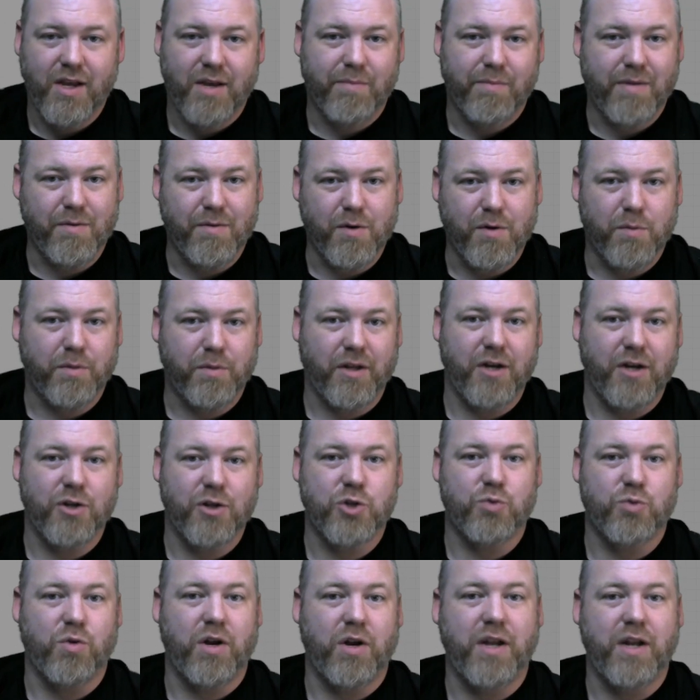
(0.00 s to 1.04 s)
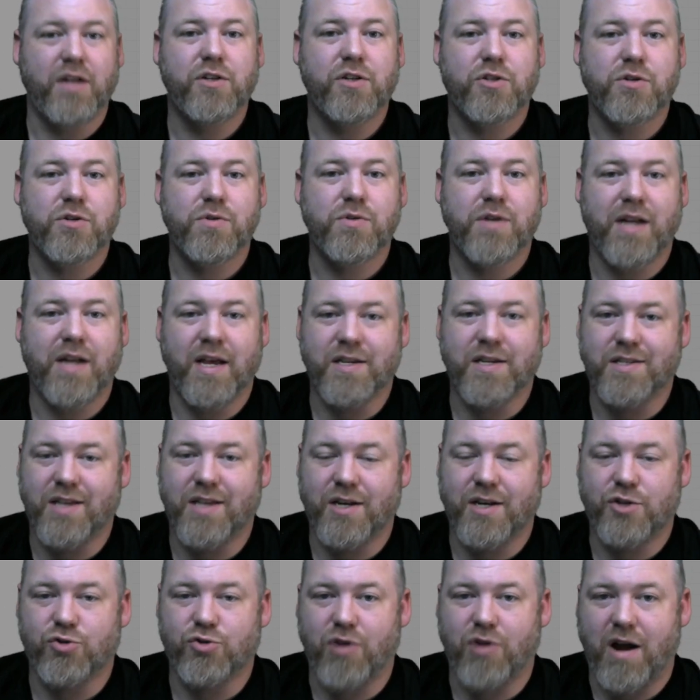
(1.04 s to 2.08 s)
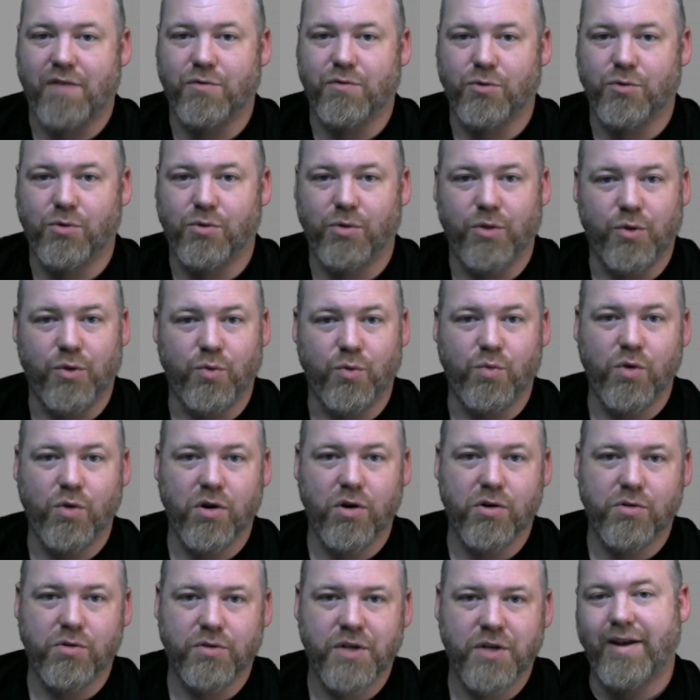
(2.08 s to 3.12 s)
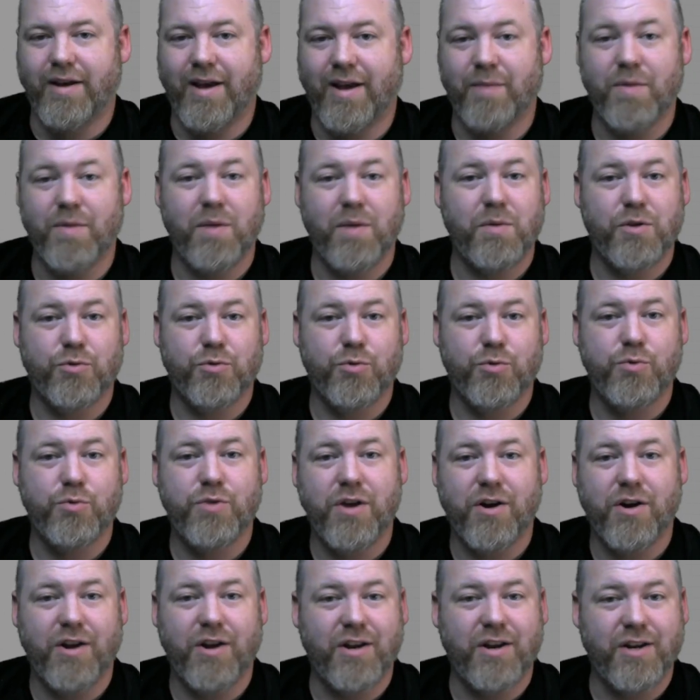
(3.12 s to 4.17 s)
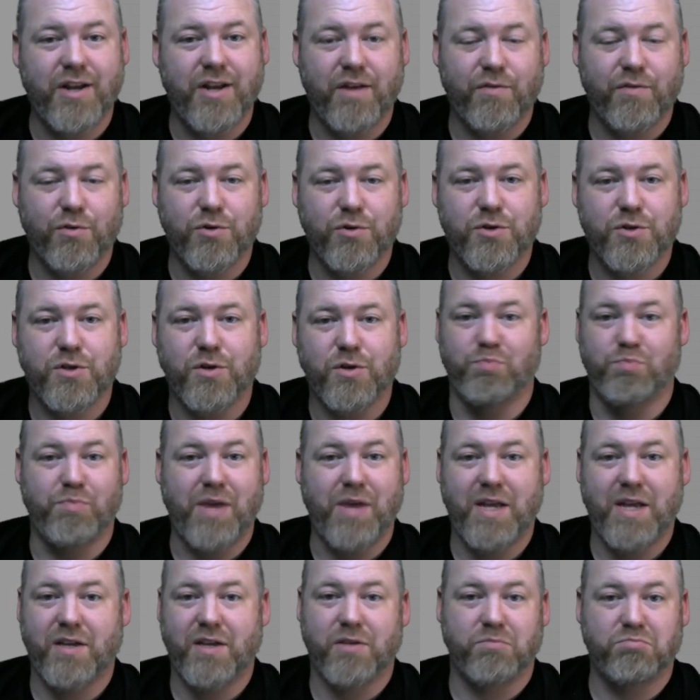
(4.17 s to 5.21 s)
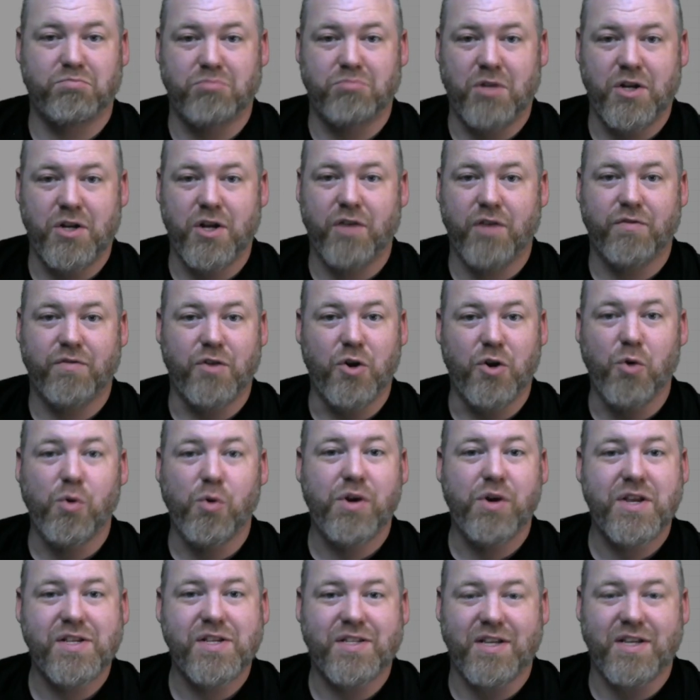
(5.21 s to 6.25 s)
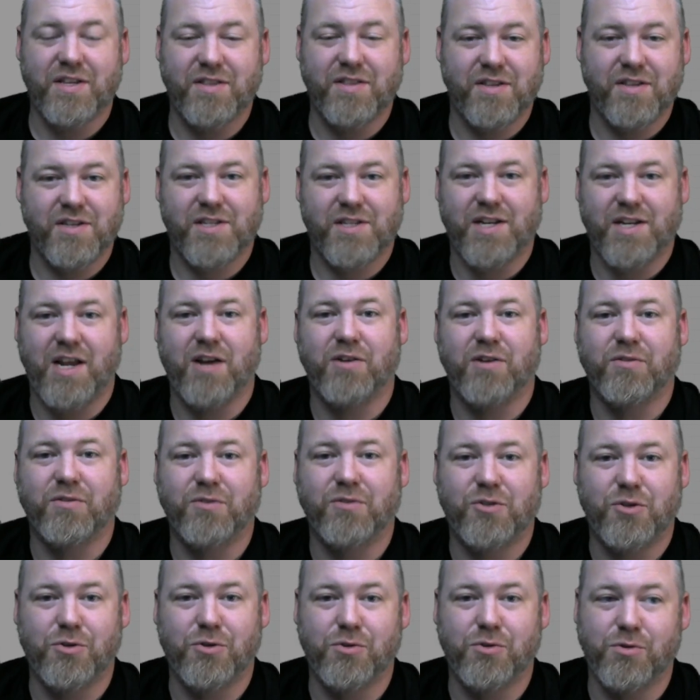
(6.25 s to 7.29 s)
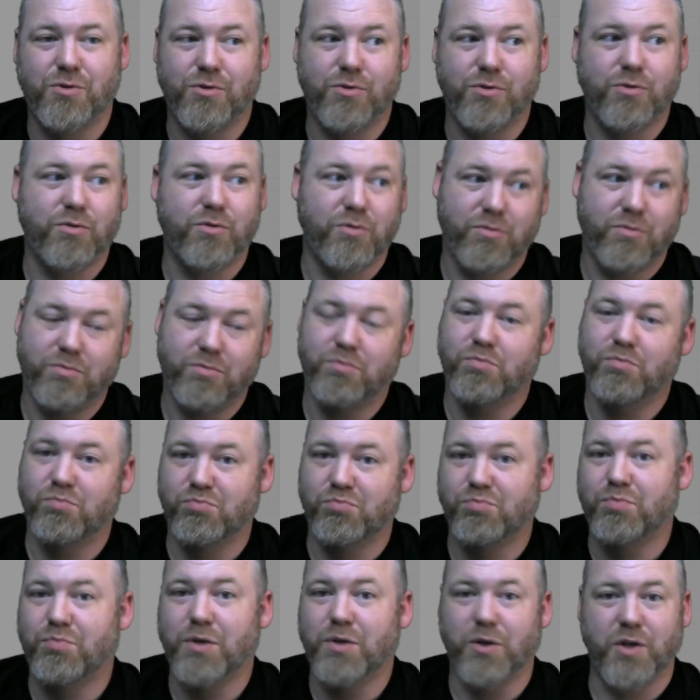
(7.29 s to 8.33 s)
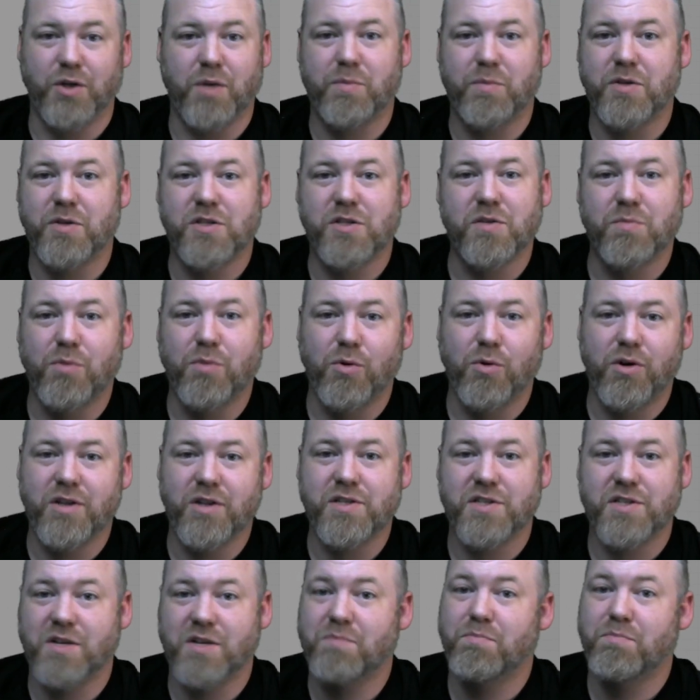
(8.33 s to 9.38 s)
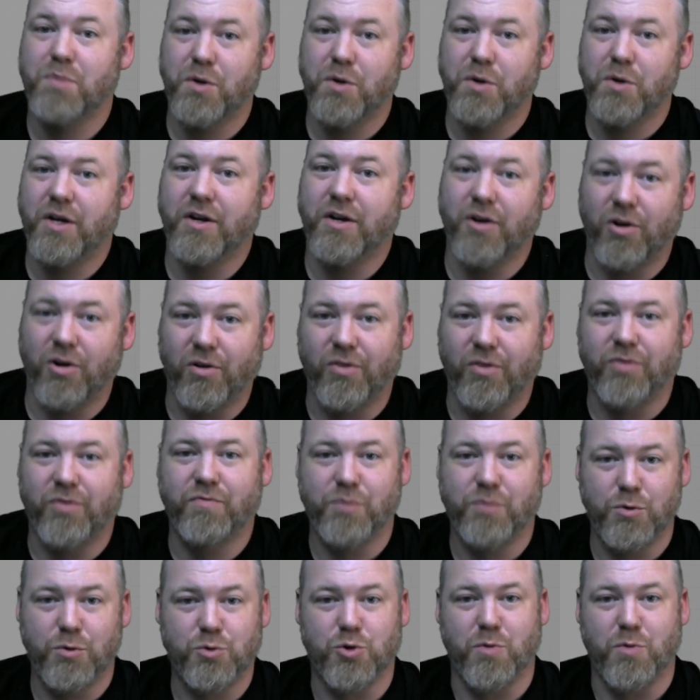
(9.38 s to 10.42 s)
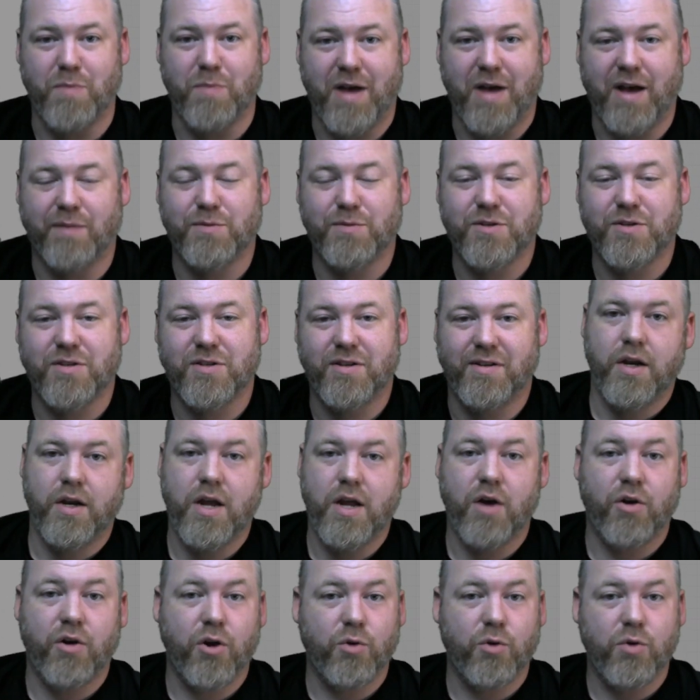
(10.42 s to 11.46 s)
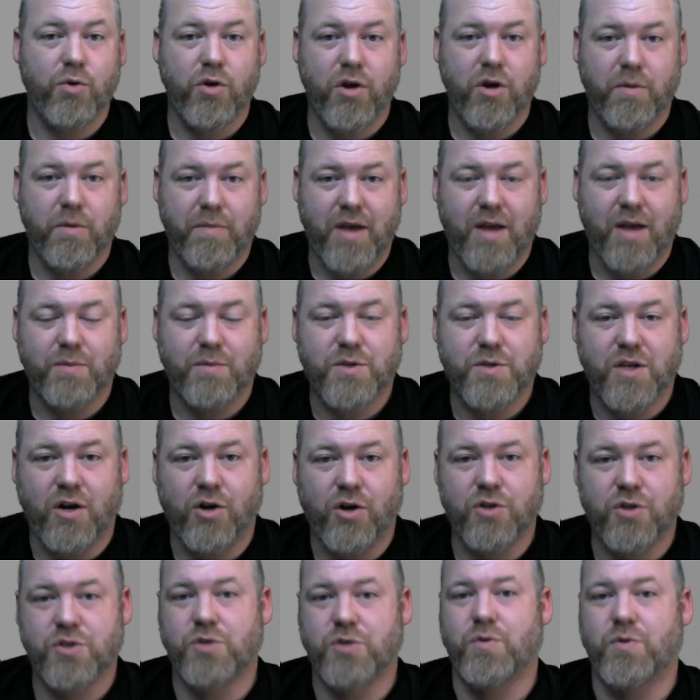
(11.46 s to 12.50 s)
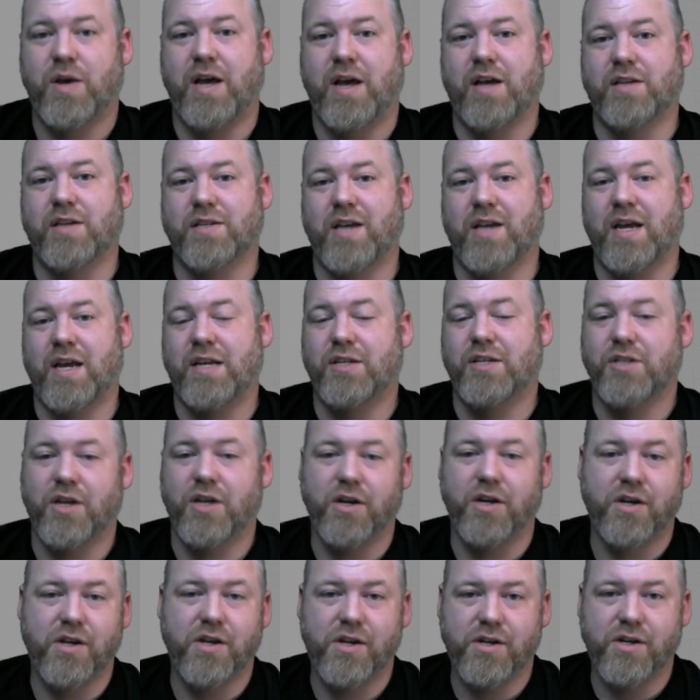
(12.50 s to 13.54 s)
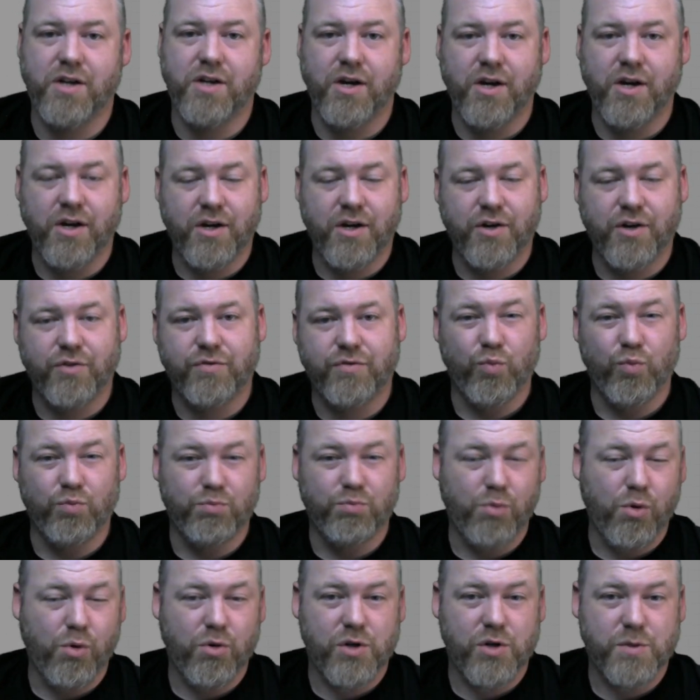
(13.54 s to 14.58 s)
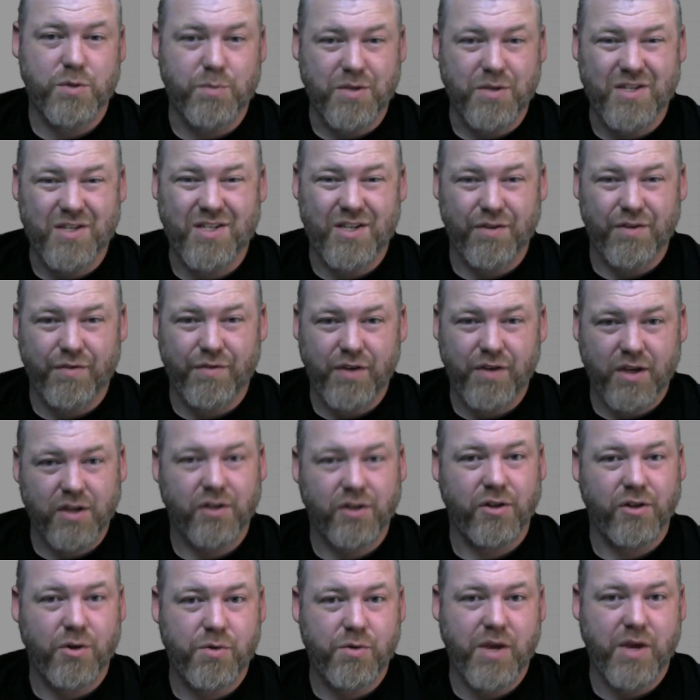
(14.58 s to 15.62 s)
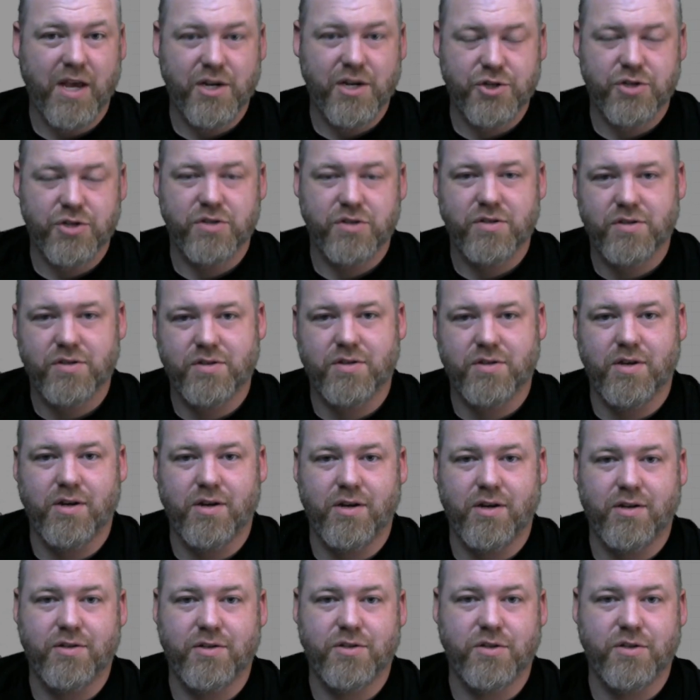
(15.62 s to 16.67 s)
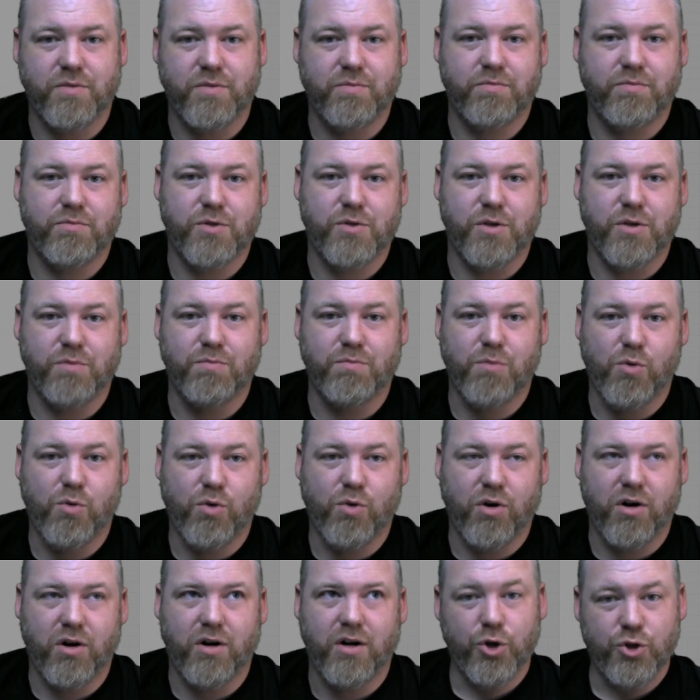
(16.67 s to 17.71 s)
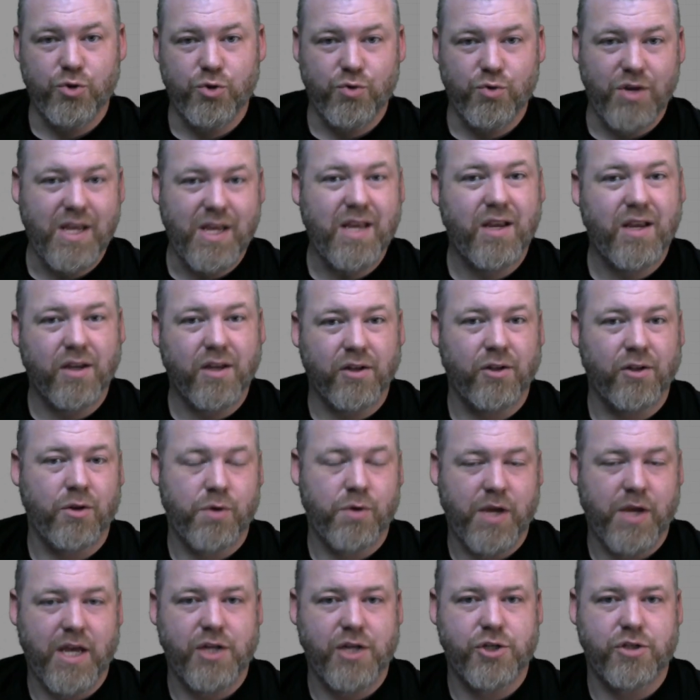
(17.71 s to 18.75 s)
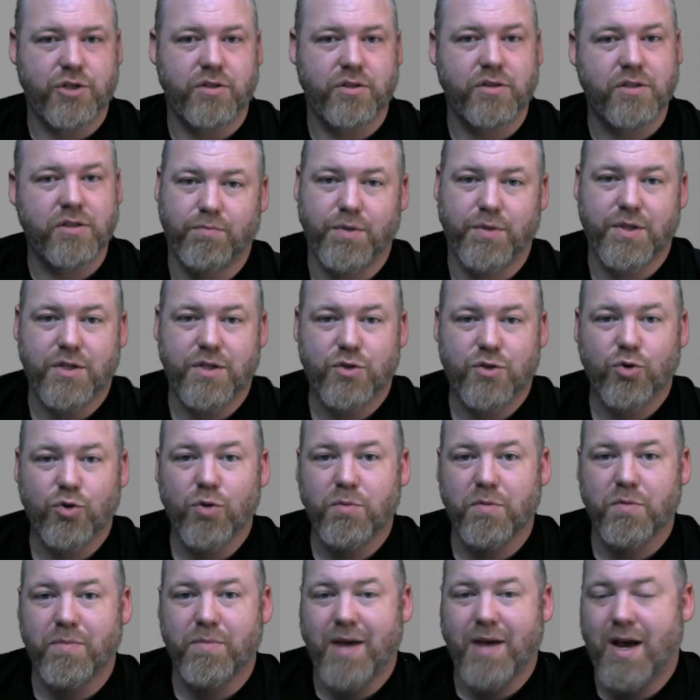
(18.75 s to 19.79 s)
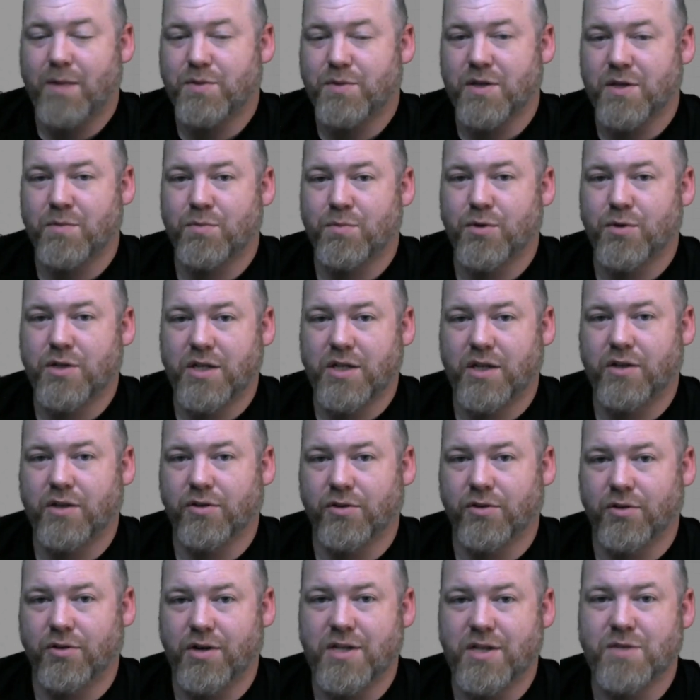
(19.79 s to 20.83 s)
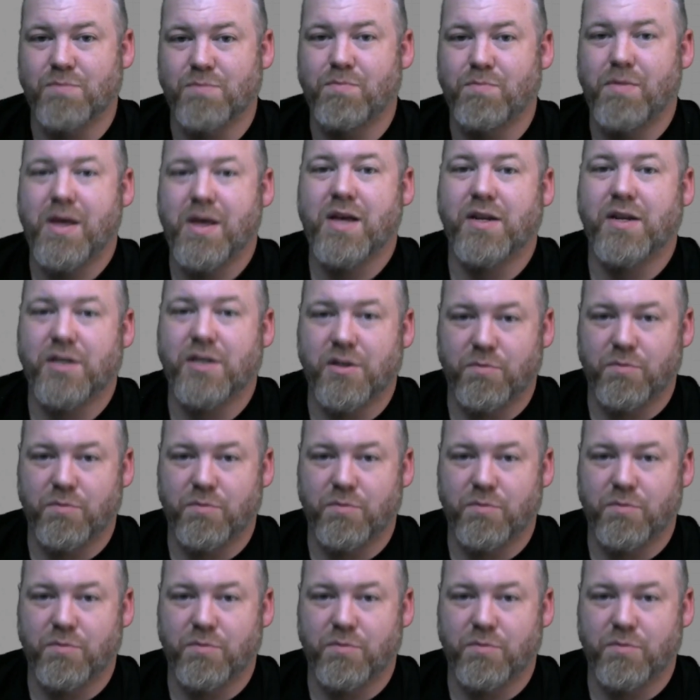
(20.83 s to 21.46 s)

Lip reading: Maybe your players run into it as they travel the world, and maybe through their endeavors make enough noise in this town to build up its importance and put it on future maps. Now, Heroic Maps also has a ton of more specific locations, some more unique locations, but this group of maps in particular is meant to